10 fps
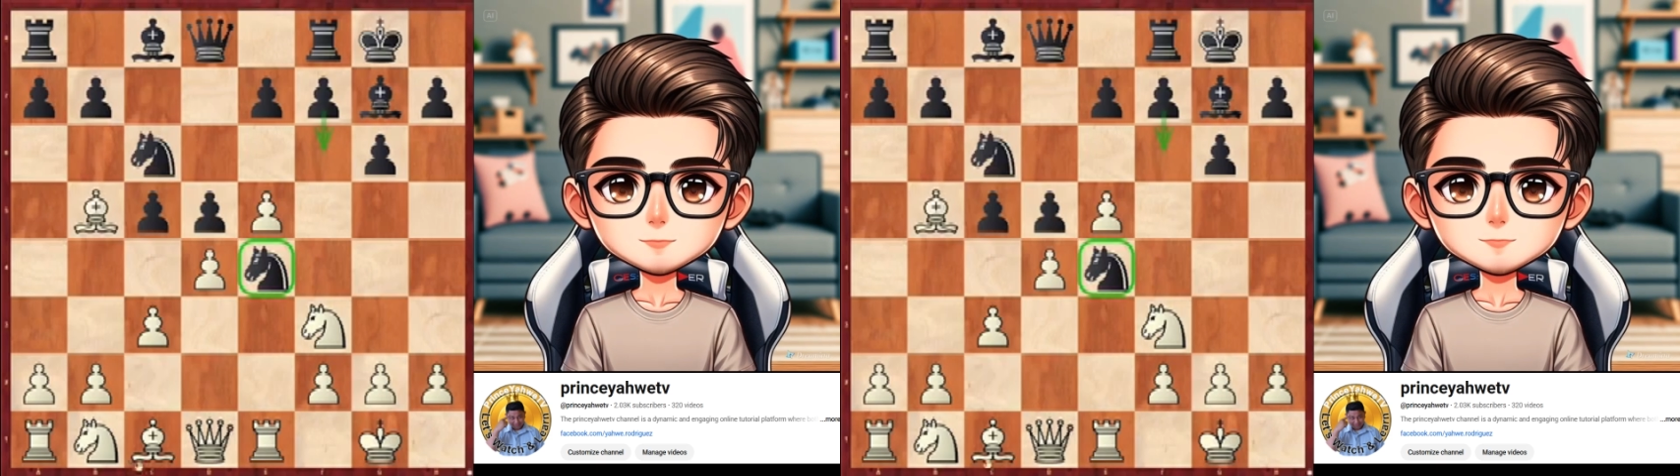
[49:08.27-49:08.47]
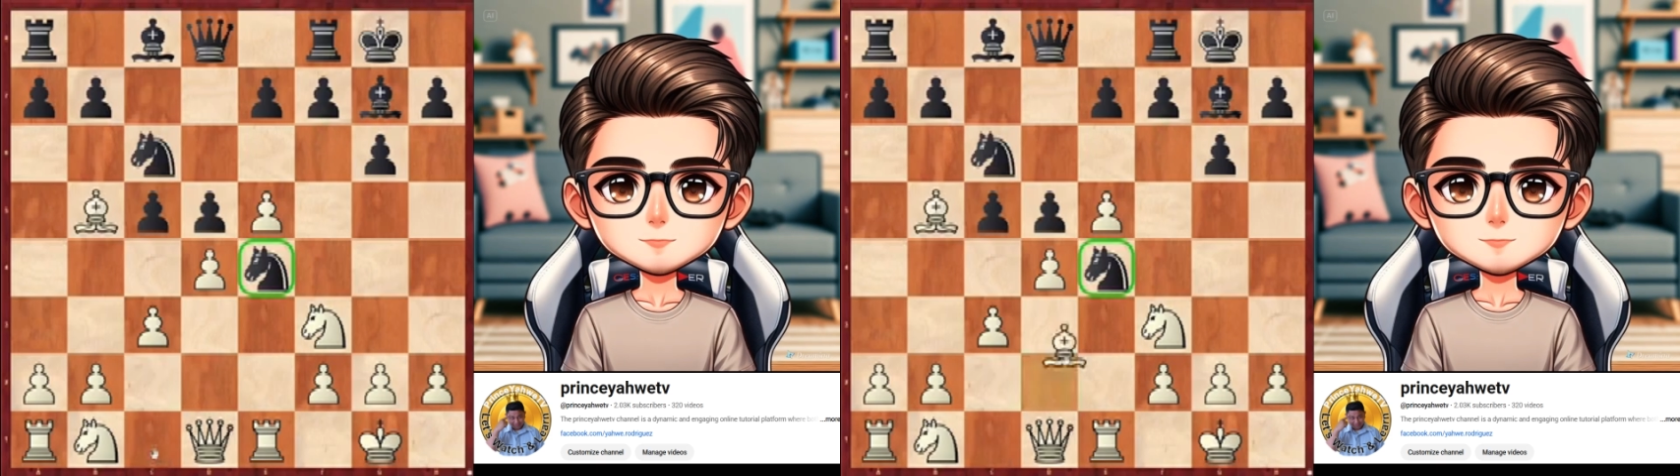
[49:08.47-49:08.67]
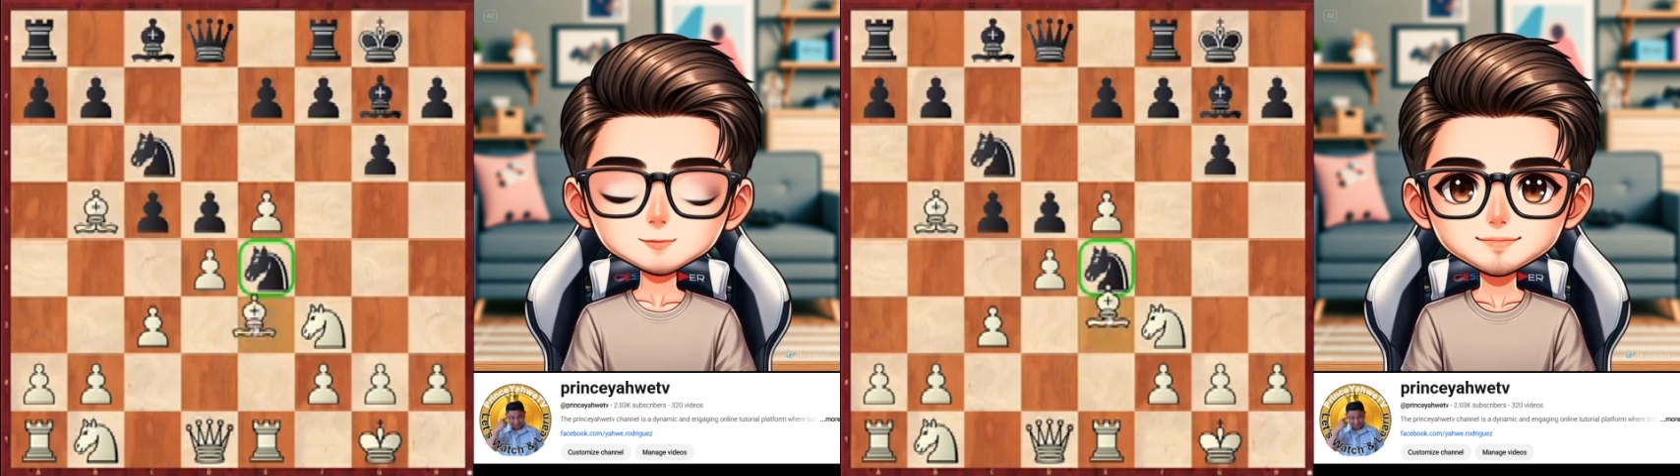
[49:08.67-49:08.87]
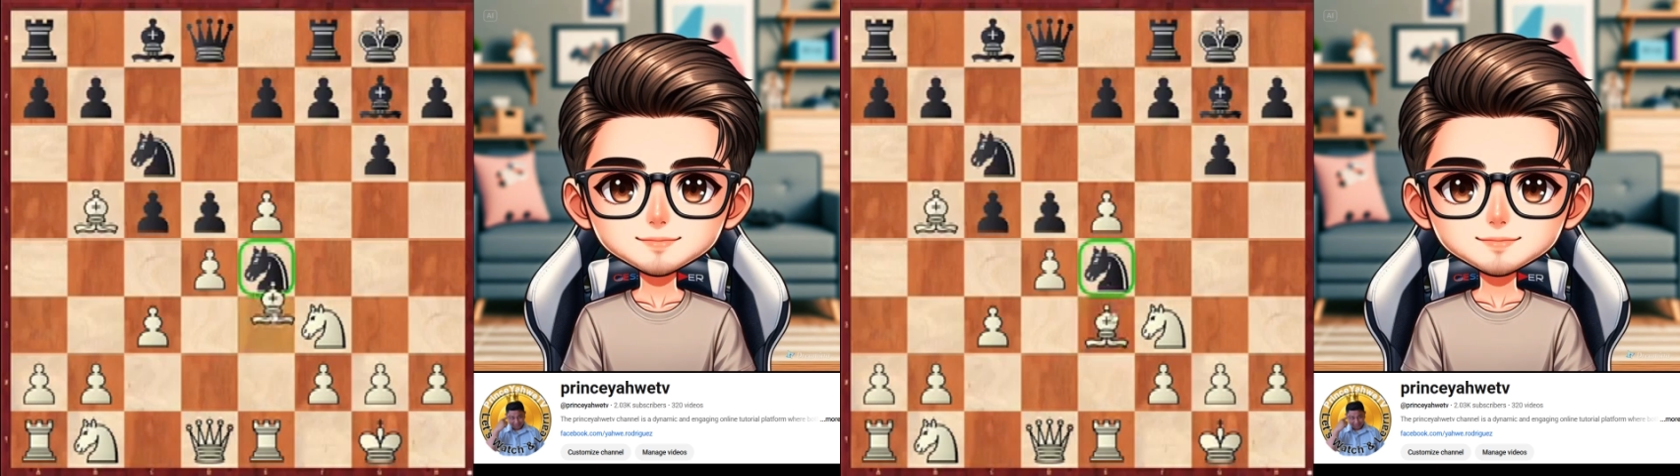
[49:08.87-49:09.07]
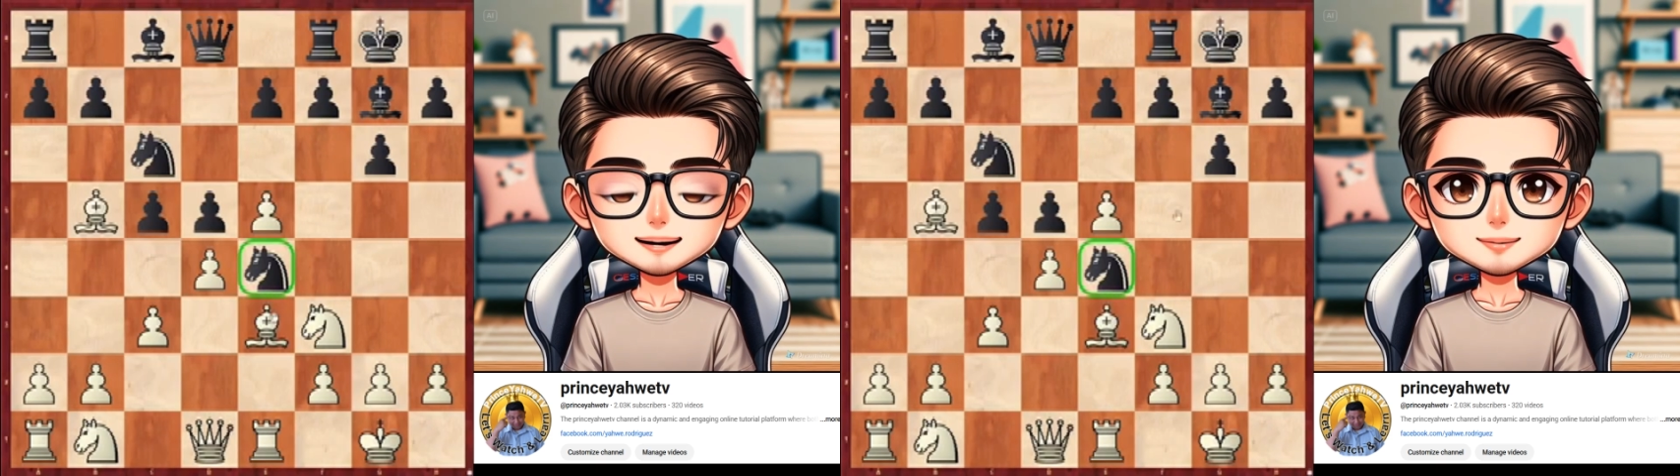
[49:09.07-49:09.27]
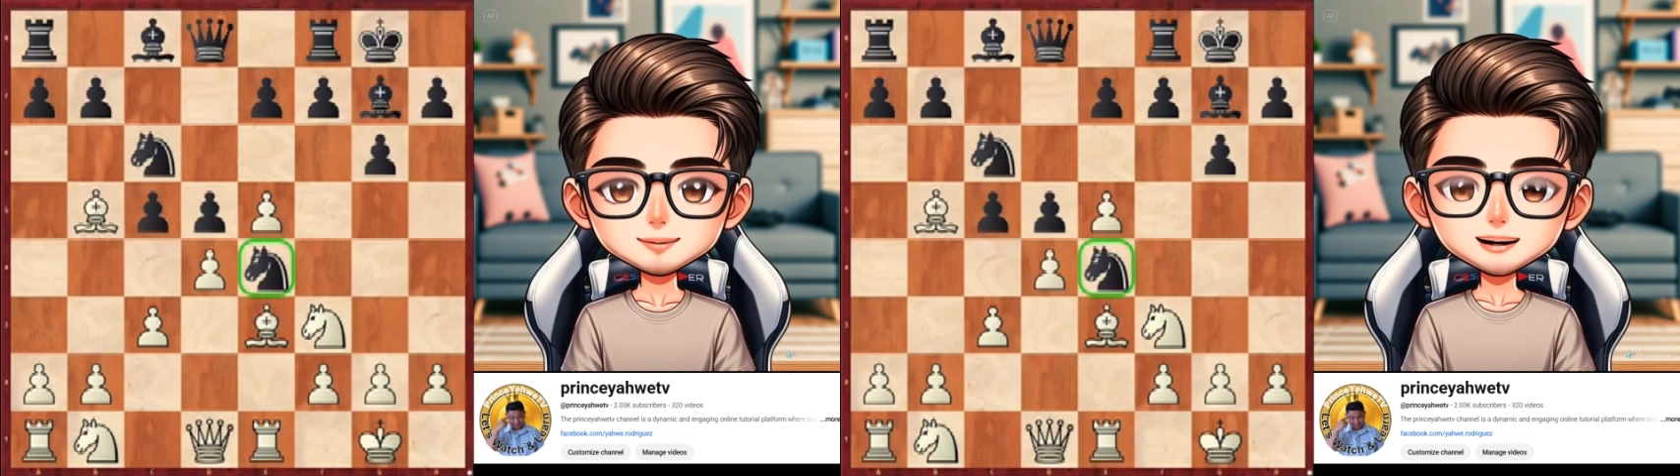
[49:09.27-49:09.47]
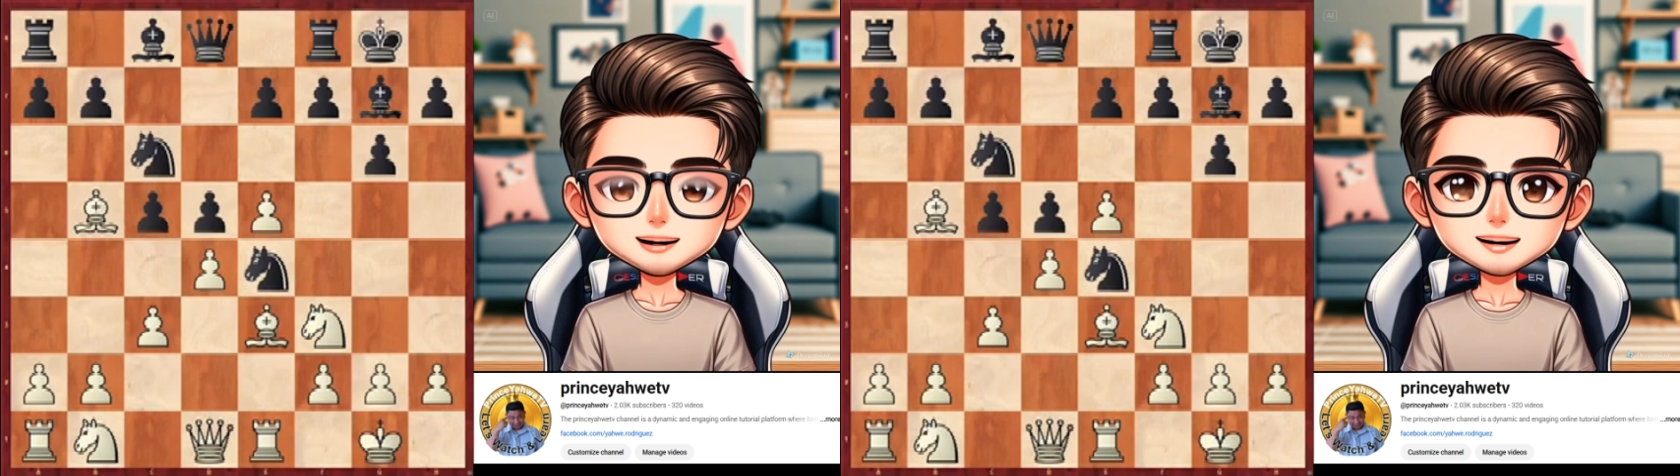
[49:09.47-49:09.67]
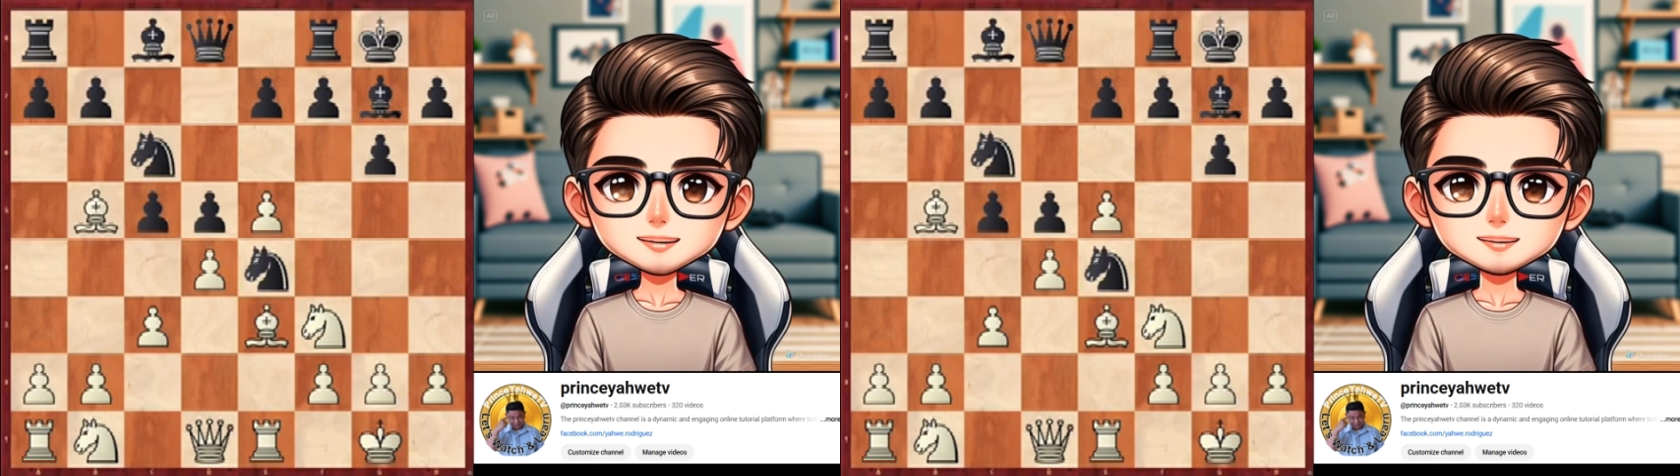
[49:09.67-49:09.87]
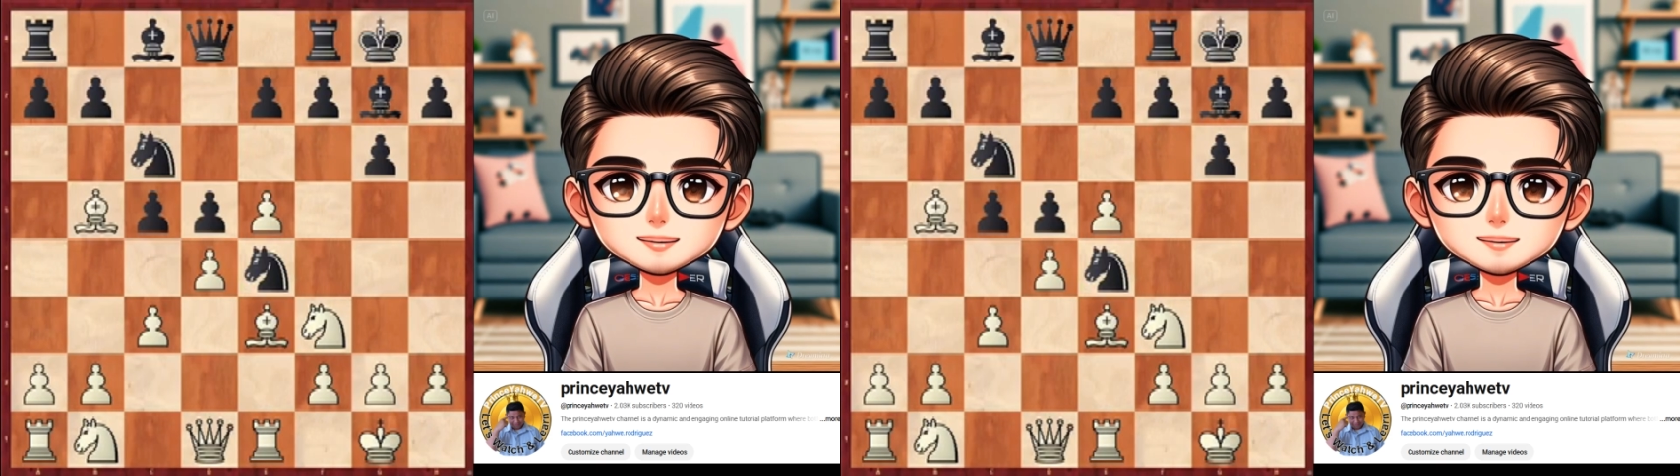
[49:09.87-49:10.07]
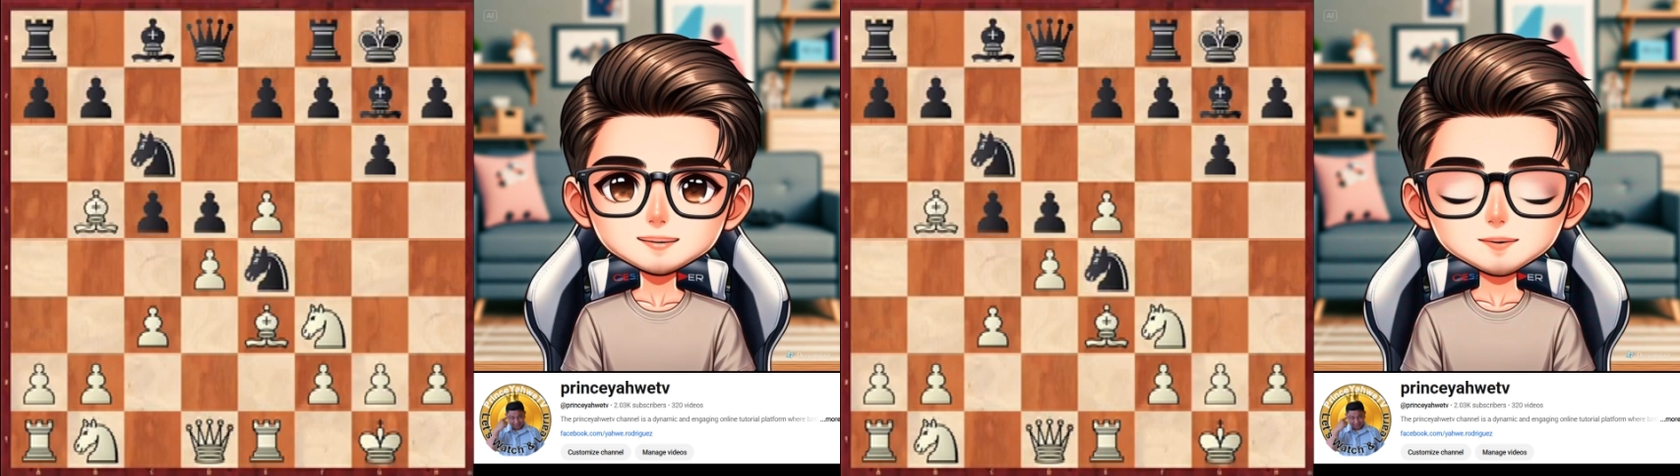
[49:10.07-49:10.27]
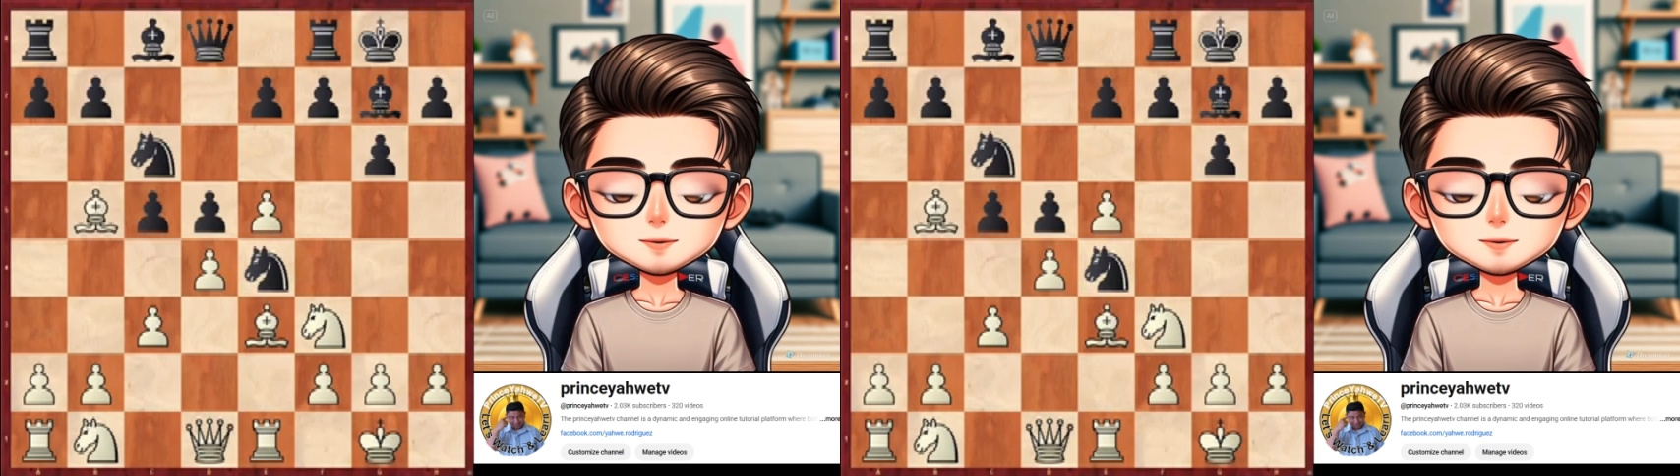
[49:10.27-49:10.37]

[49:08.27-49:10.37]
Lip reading: and that is to move 9 bishop e3.